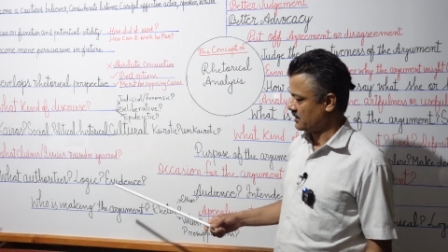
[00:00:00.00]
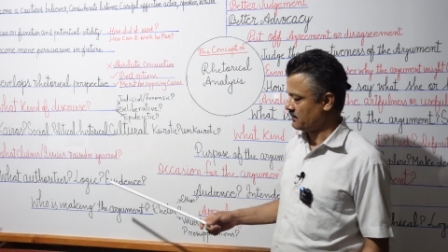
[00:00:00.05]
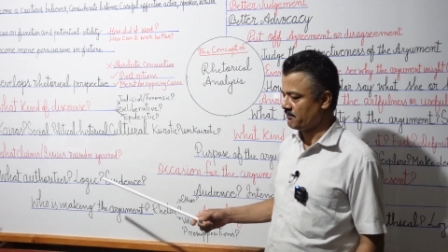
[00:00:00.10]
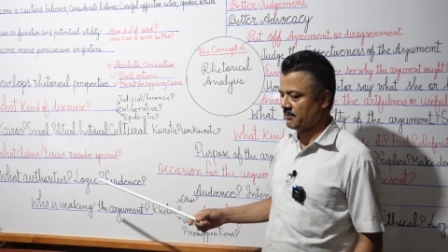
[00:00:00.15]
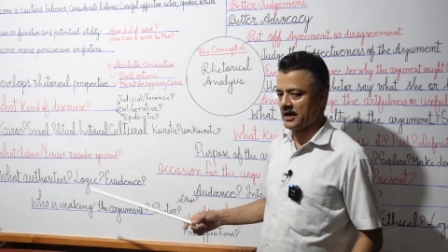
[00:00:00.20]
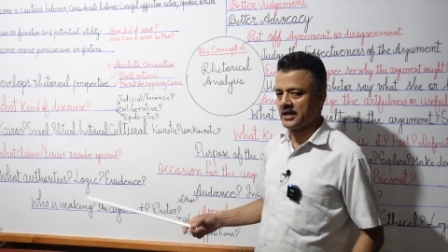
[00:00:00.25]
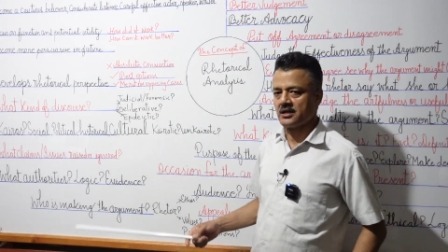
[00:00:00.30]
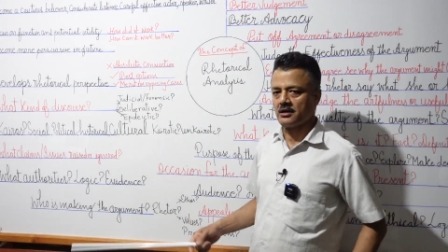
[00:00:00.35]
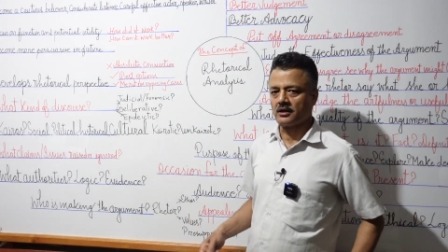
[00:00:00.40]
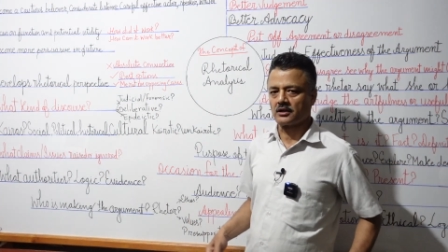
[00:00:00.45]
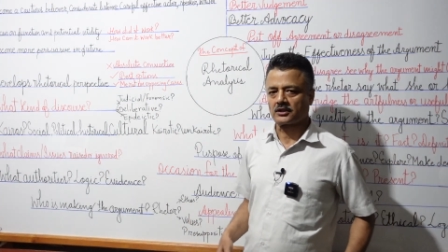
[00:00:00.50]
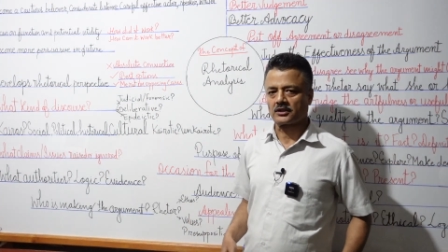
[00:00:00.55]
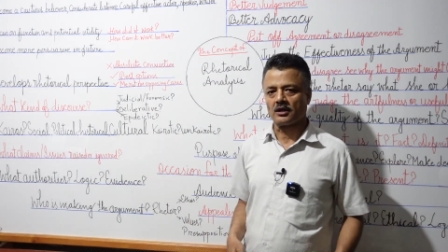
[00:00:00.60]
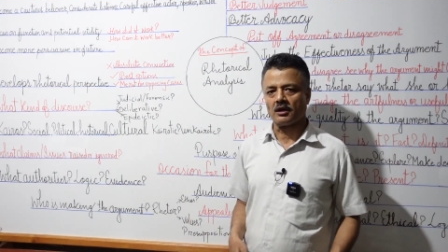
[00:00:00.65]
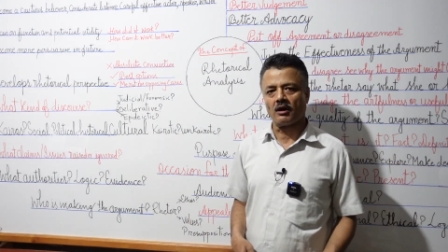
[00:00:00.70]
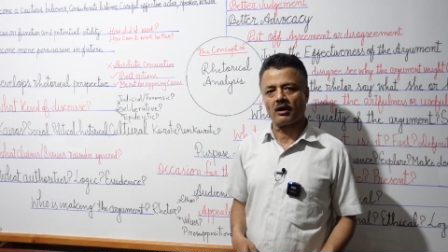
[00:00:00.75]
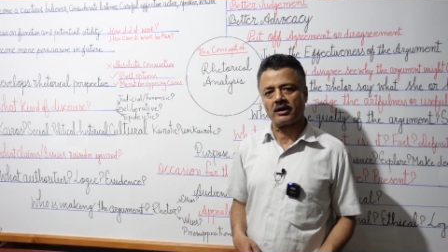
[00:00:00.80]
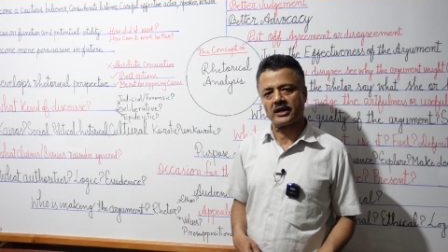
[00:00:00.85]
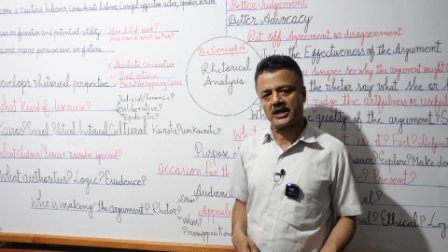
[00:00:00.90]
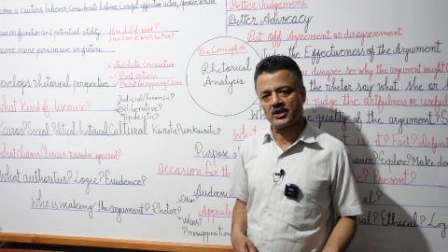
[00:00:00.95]
By
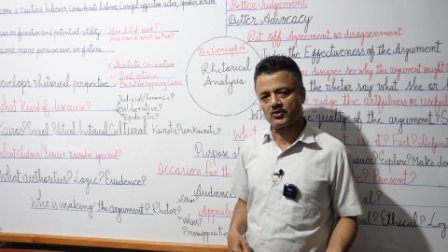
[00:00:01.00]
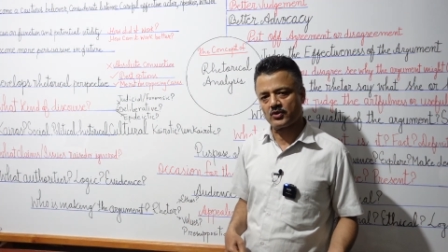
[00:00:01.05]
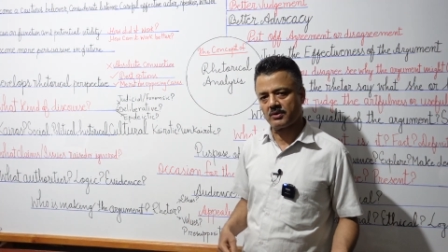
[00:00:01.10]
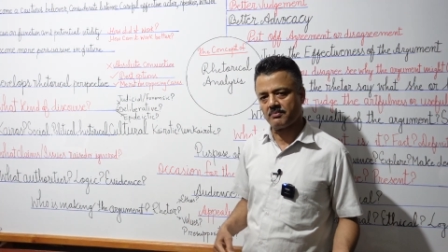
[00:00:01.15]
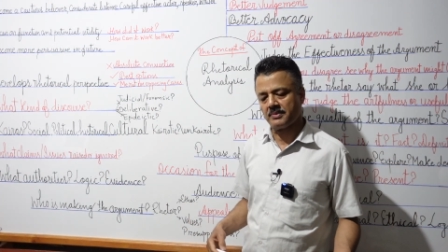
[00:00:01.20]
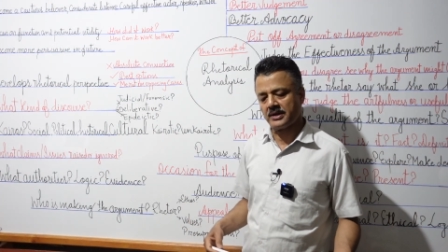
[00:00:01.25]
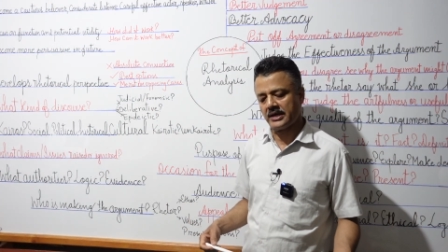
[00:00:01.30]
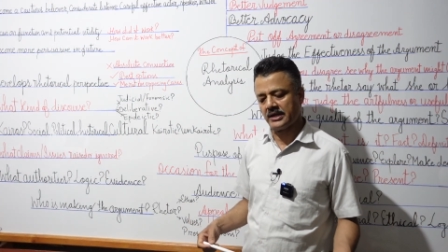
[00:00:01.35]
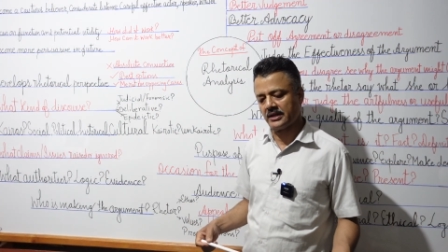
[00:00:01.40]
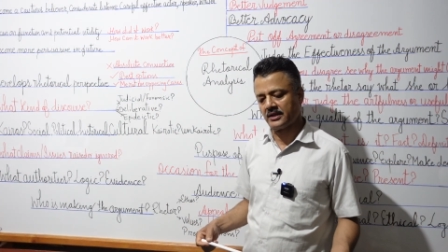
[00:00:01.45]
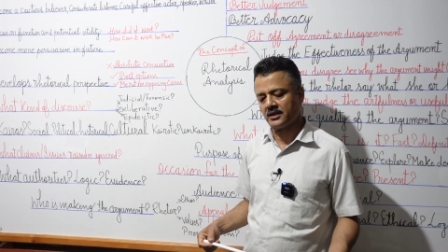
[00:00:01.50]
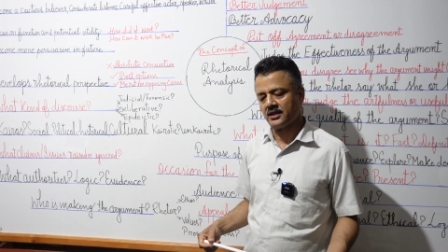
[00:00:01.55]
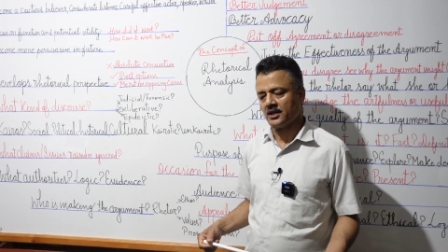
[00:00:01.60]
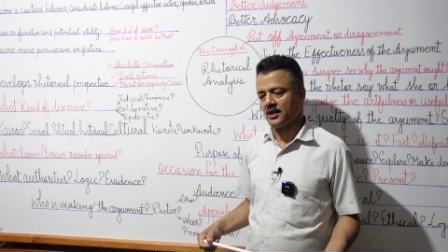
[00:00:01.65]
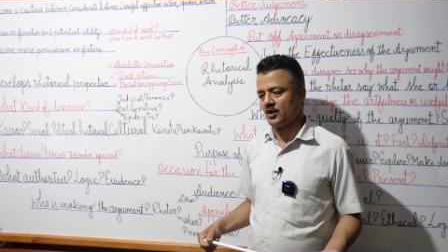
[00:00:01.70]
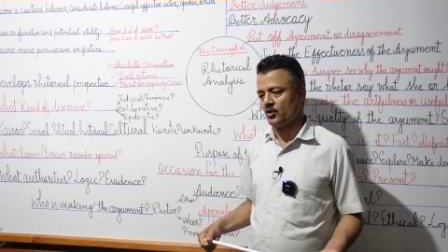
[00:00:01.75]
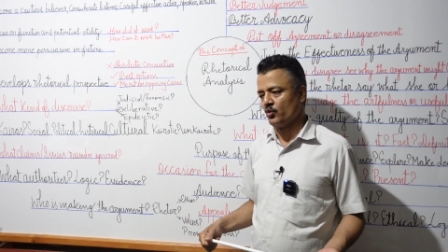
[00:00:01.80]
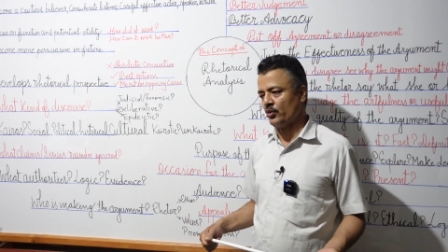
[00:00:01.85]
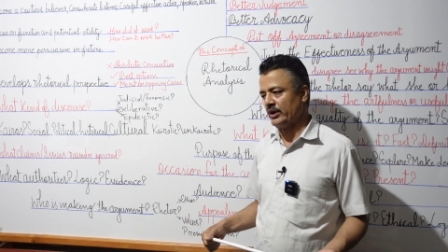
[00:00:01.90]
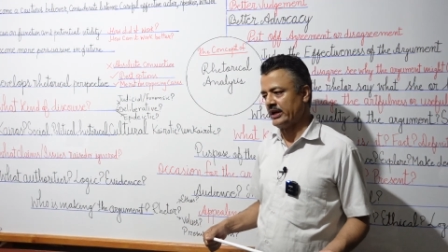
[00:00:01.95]
authorities we mean
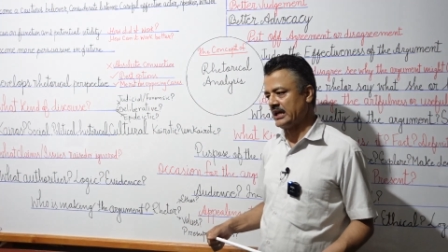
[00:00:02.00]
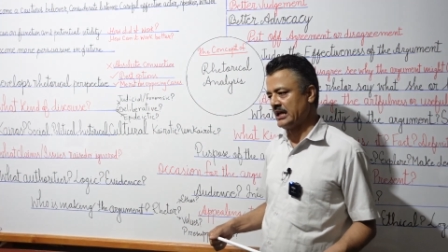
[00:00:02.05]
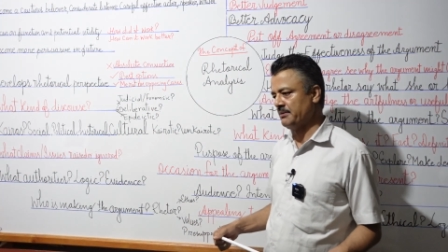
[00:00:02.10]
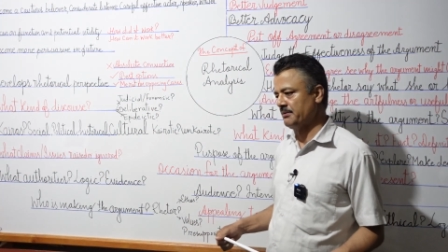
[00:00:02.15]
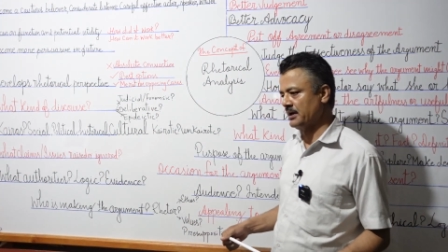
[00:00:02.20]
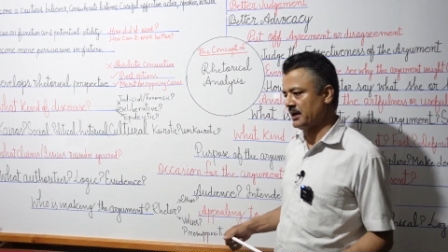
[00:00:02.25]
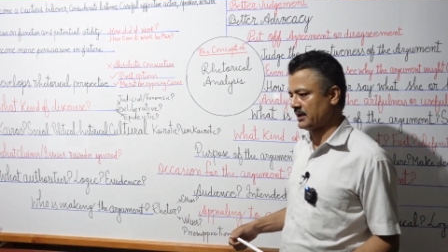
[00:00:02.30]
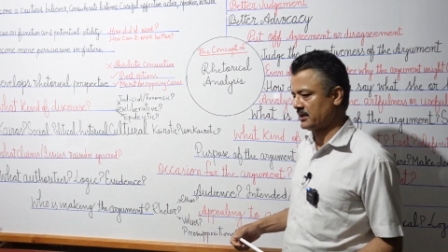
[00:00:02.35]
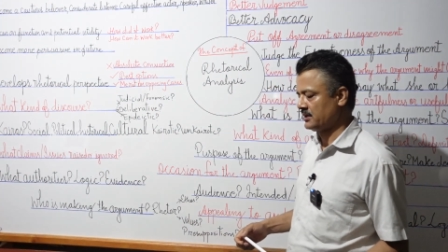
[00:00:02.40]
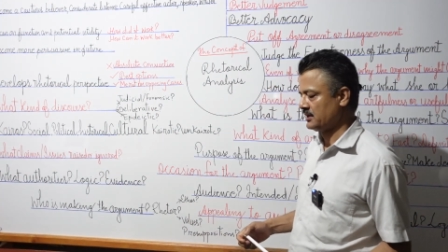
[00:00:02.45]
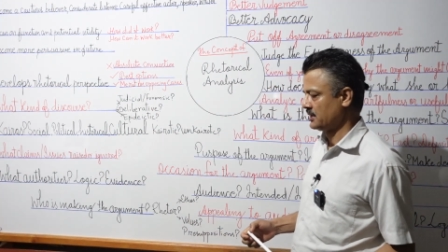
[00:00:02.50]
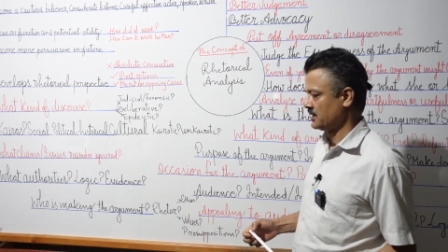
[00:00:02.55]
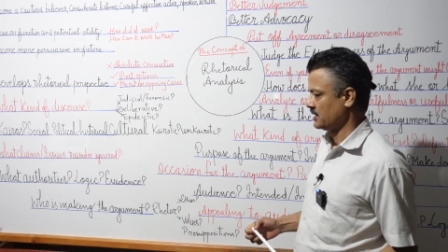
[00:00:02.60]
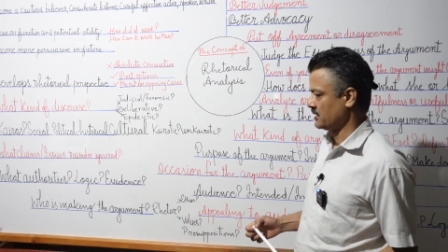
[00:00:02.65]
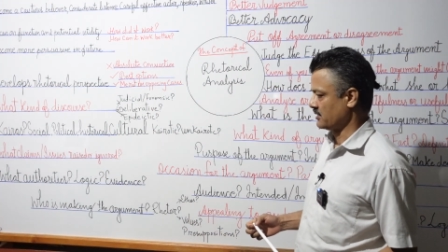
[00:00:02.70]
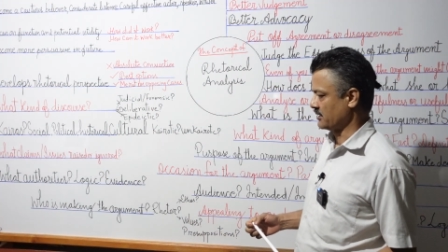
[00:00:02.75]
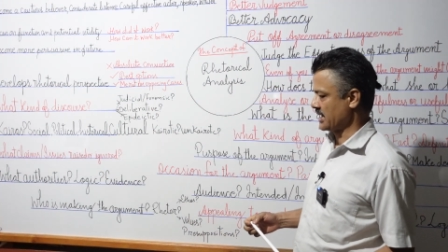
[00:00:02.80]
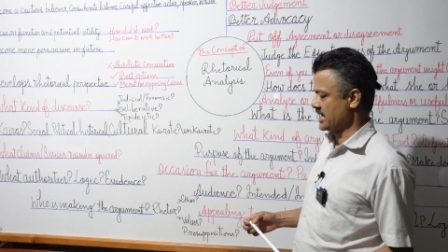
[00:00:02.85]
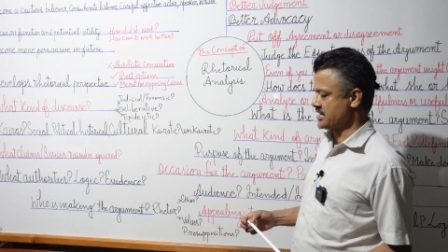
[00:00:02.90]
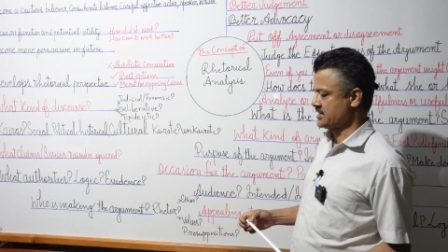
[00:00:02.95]
whenever
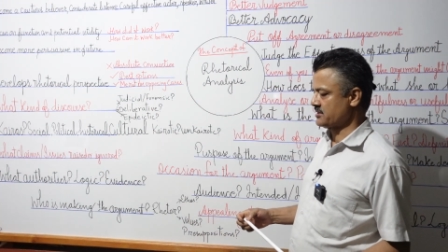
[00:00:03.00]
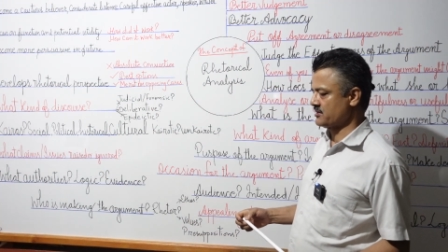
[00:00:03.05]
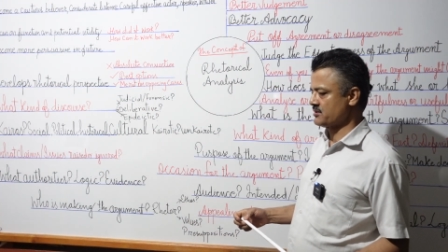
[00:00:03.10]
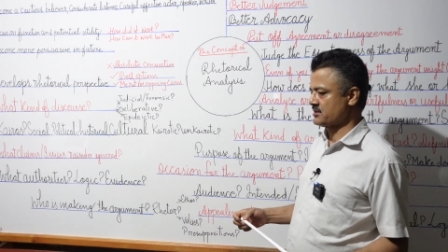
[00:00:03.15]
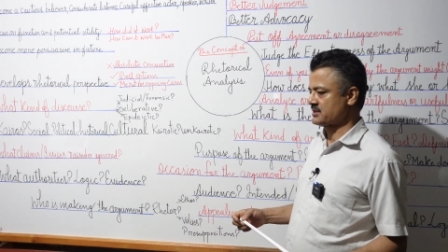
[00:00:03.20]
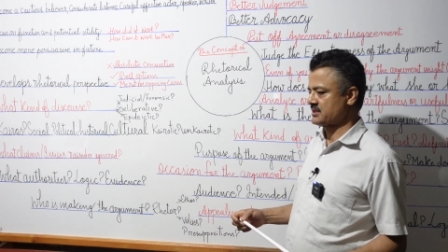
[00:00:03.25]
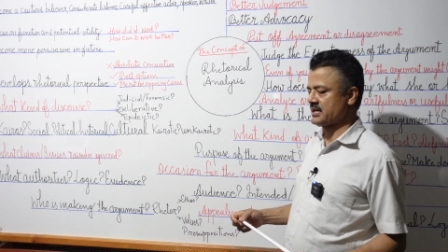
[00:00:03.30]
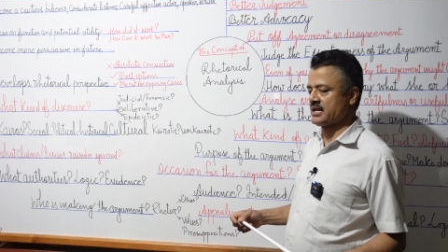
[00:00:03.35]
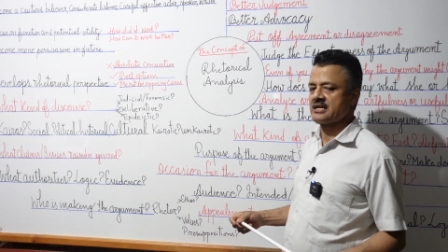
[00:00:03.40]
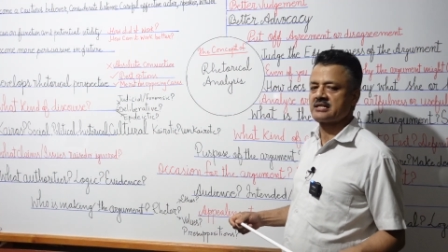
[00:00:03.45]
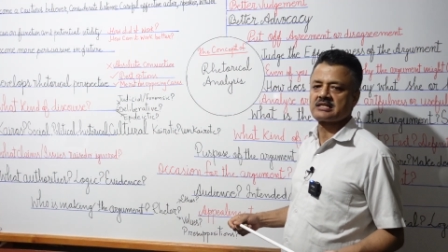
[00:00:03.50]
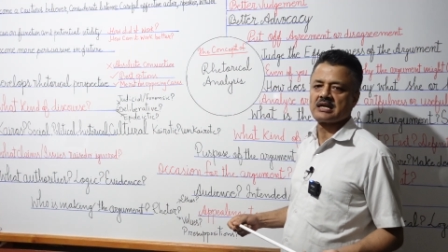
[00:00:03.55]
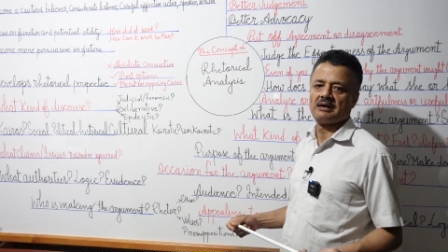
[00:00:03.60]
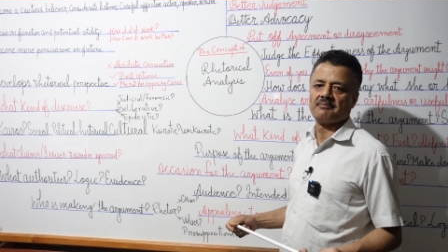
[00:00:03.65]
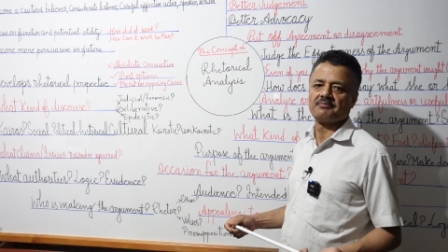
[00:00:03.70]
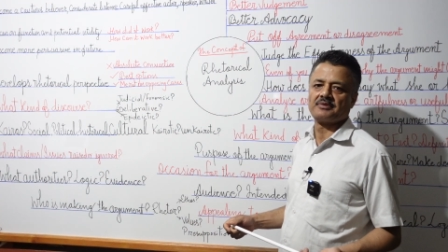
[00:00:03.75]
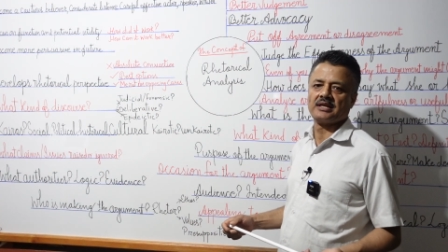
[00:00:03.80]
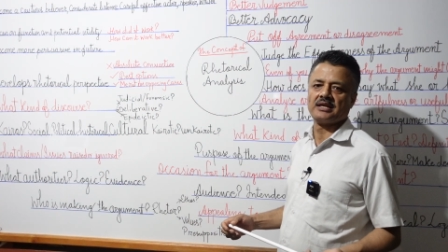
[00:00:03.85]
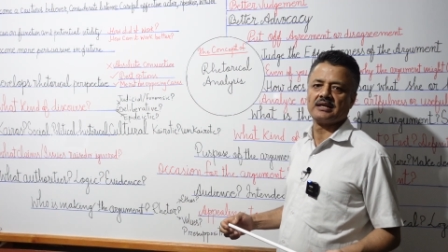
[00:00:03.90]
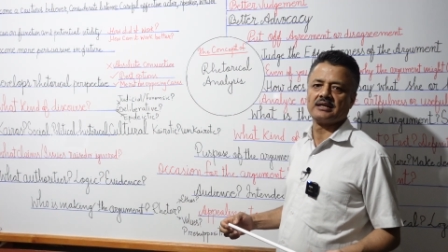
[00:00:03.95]
writers say
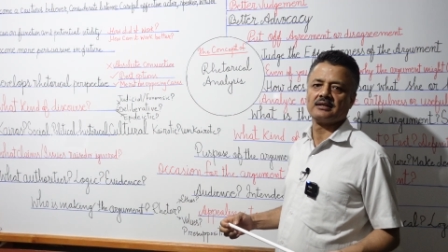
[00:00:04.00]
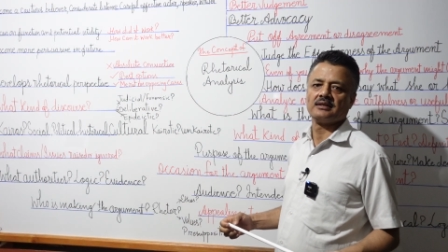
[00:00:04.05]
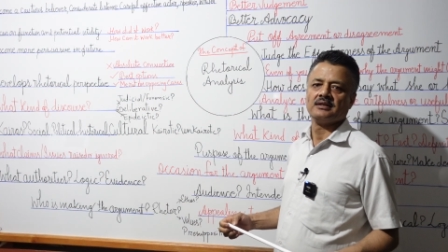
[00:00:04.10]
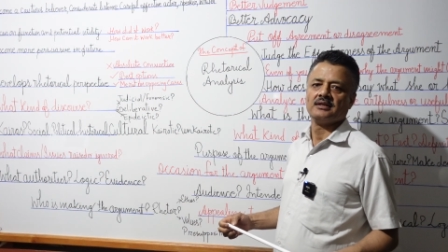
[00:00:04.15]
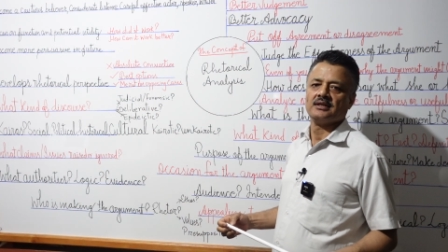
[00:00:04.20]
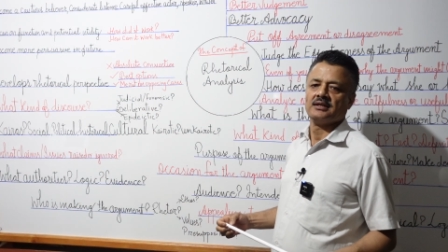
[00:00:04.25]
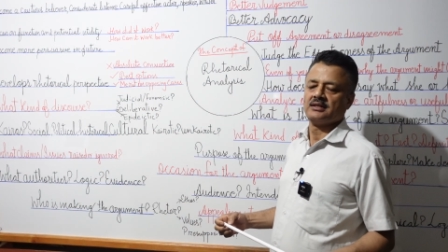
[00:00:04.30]
something,